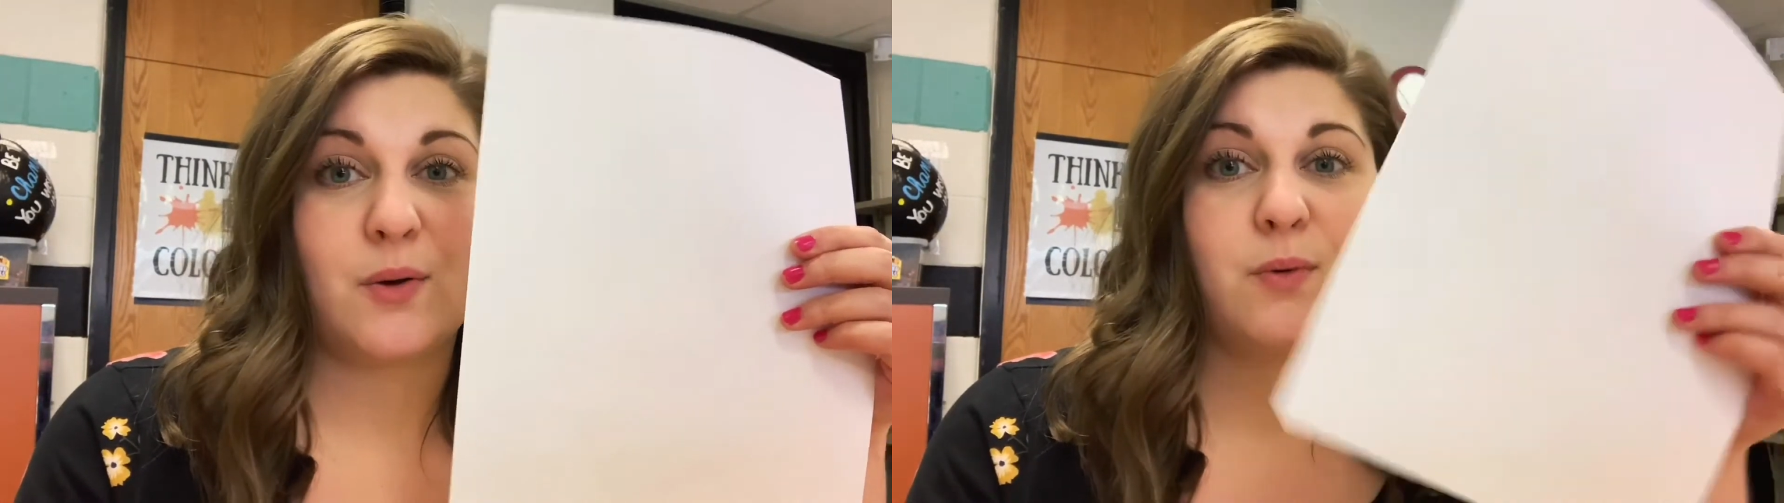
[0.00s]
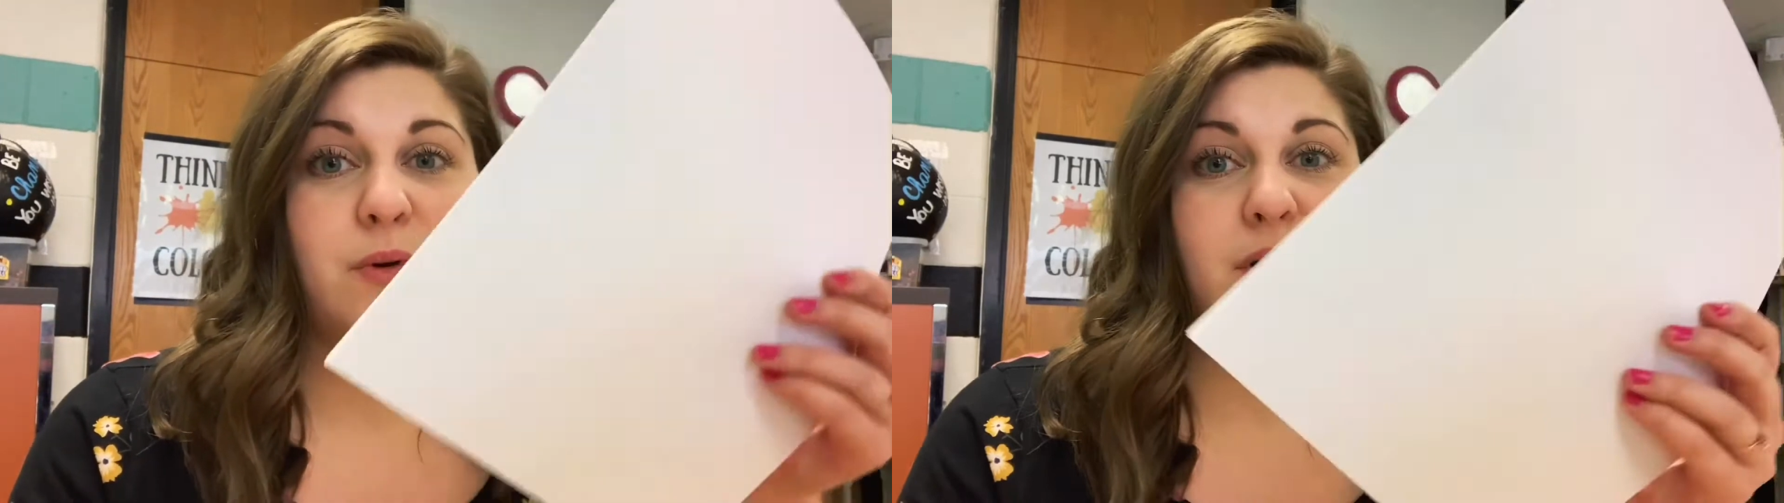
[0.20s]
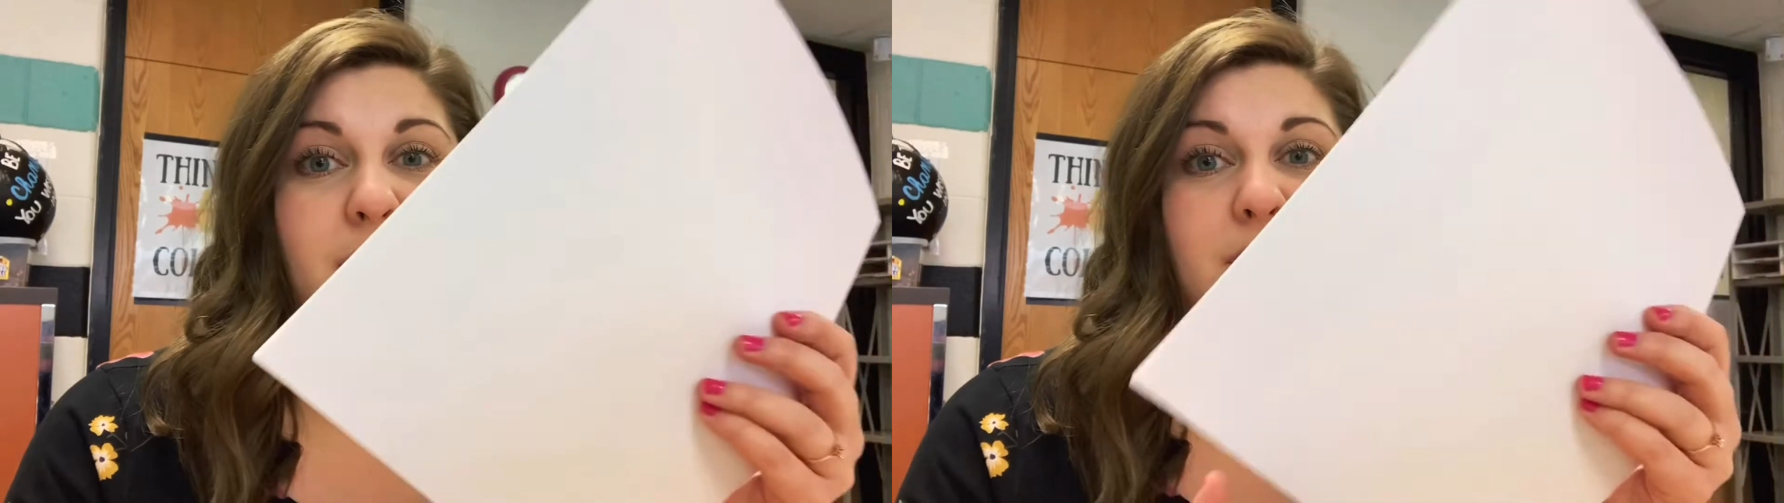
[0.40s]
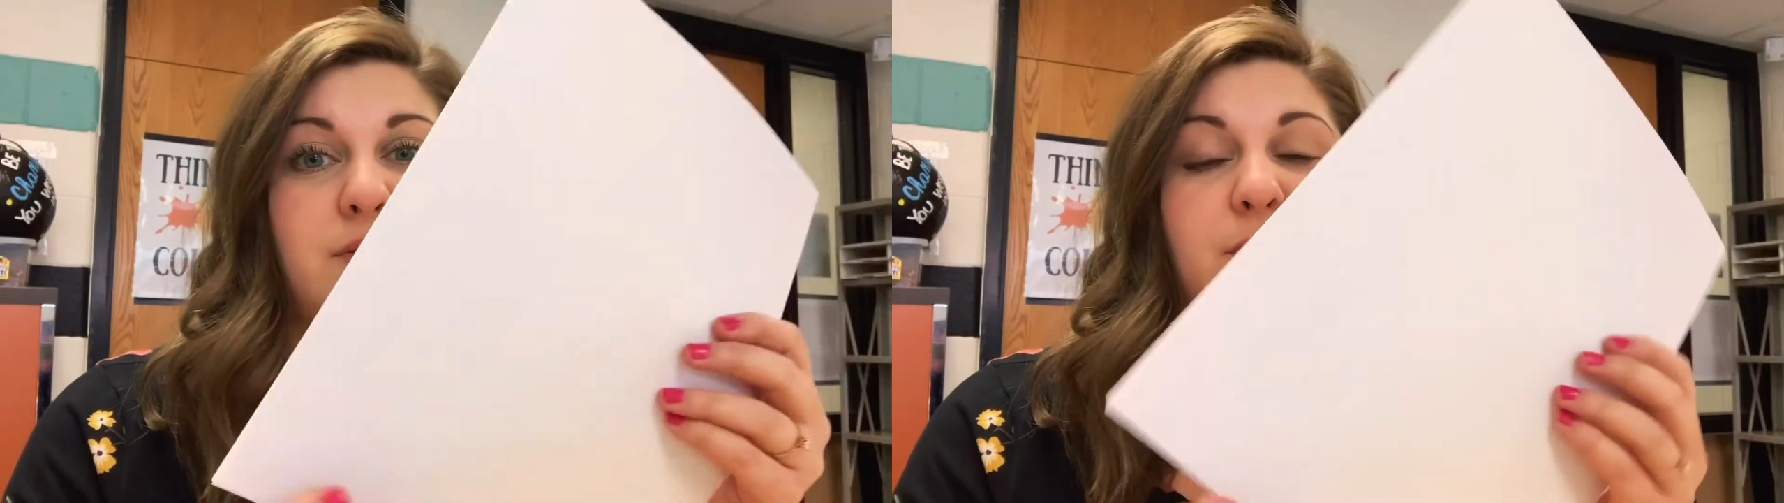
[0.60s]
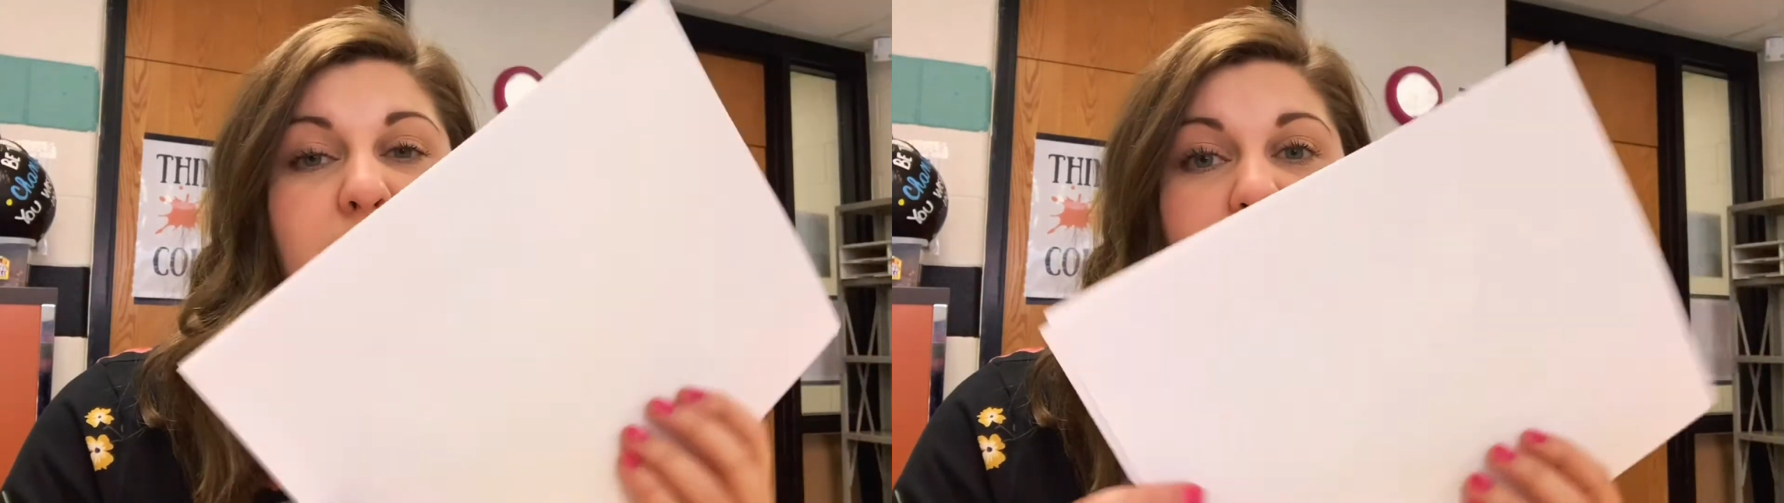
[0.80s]
or
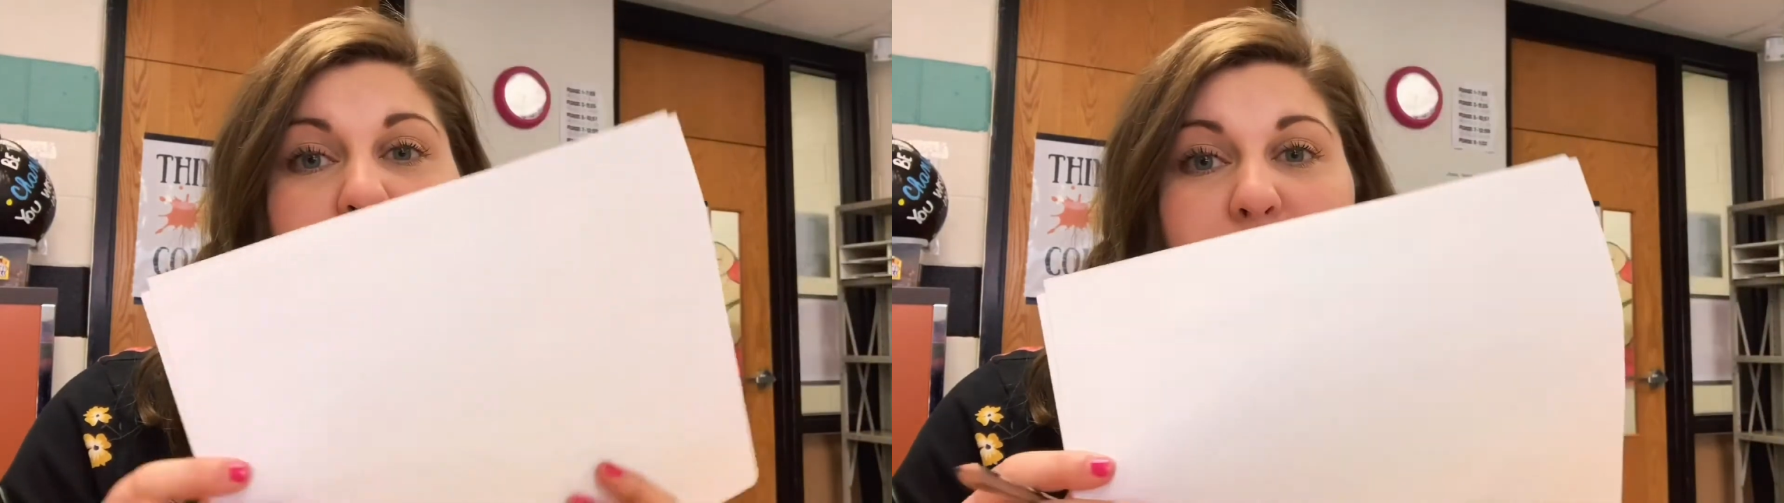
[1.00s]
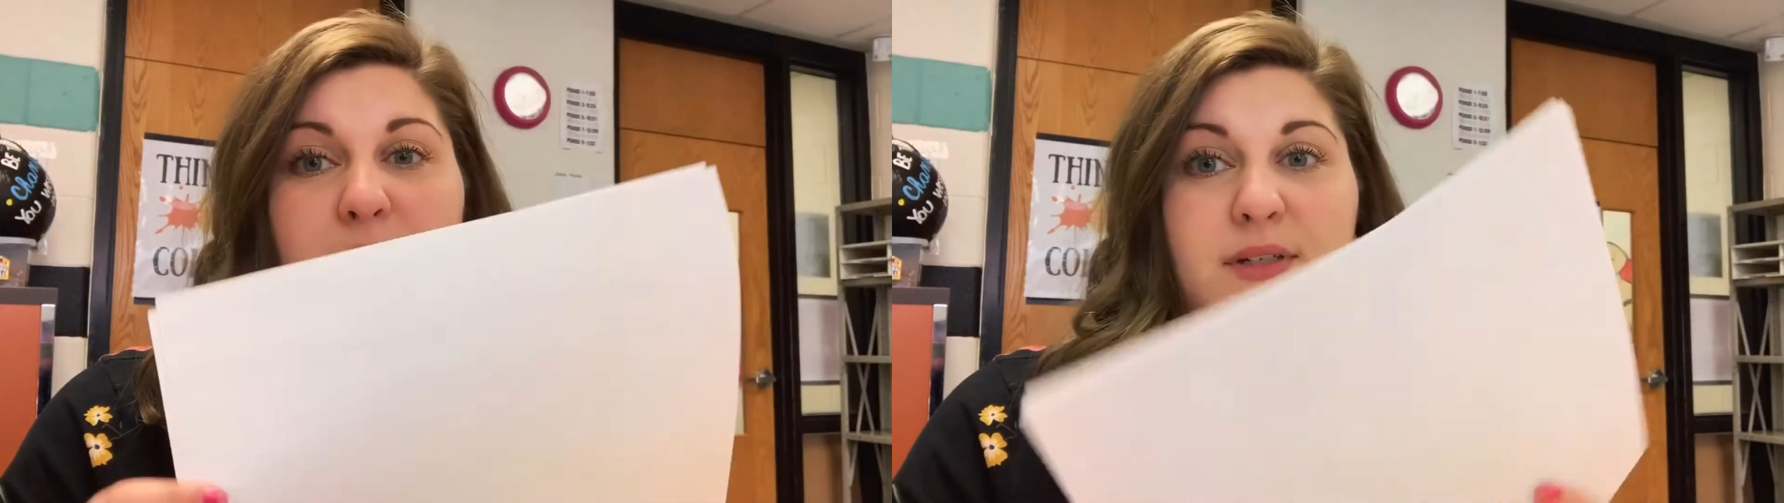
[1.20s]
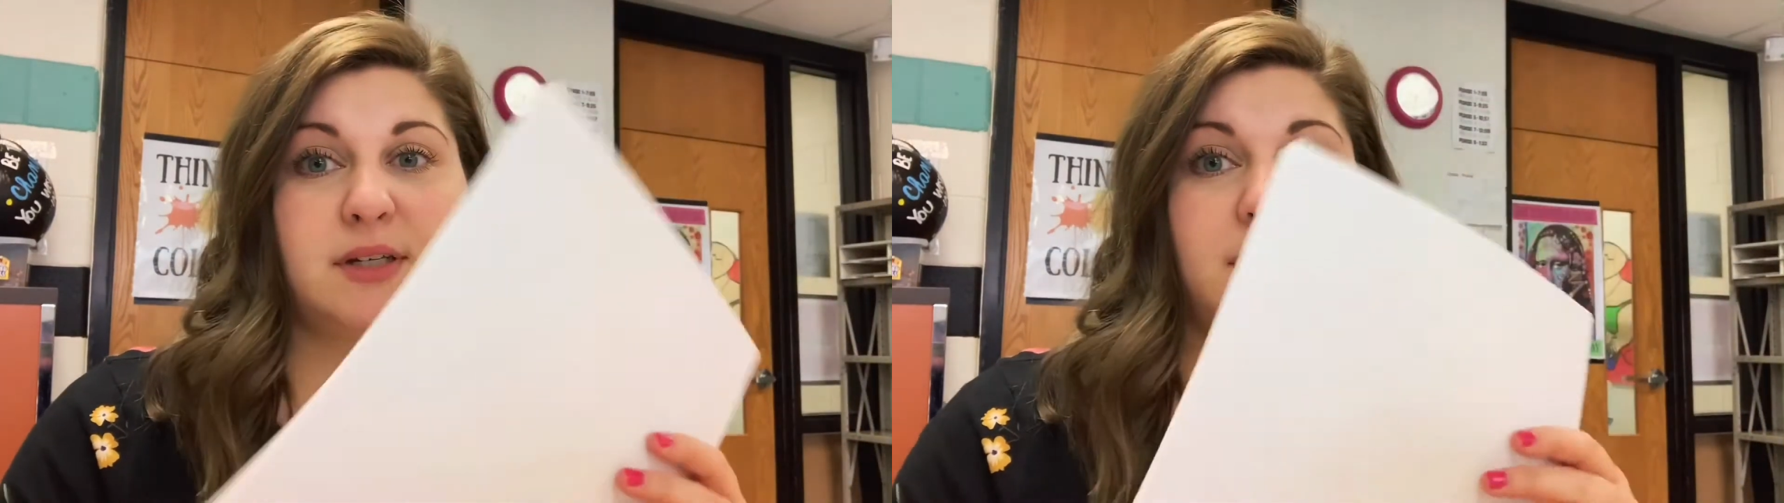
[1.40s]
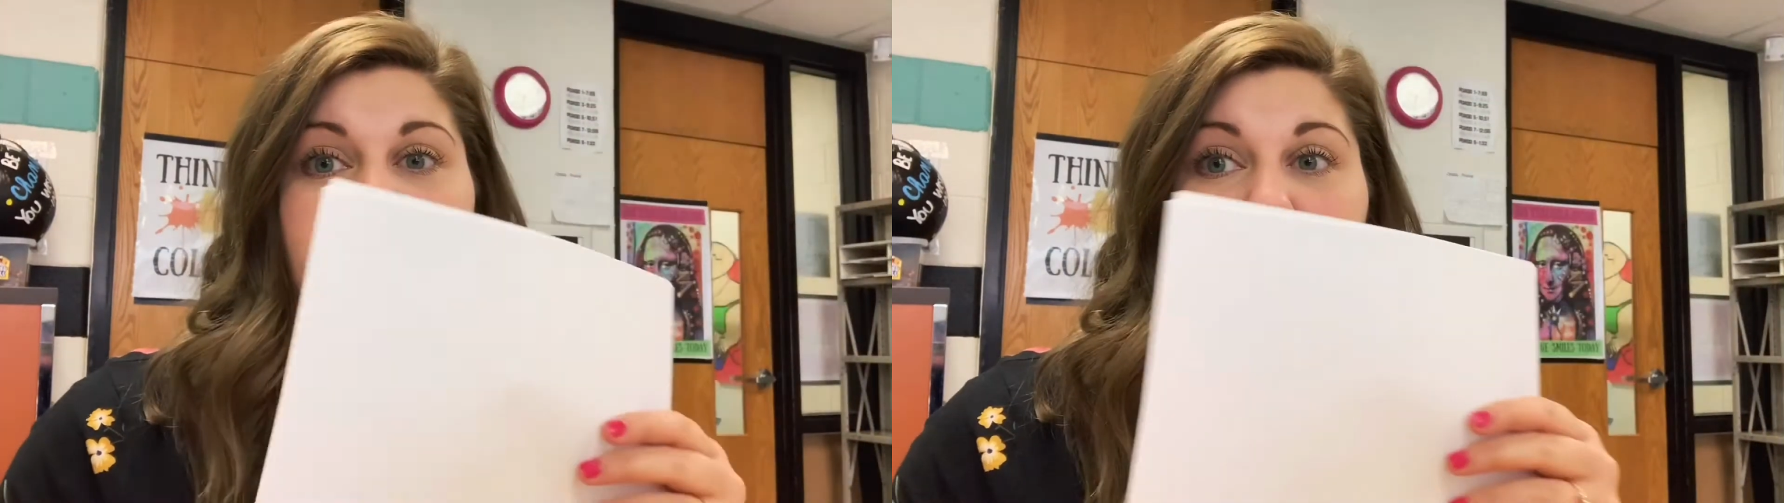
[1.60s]
do I want it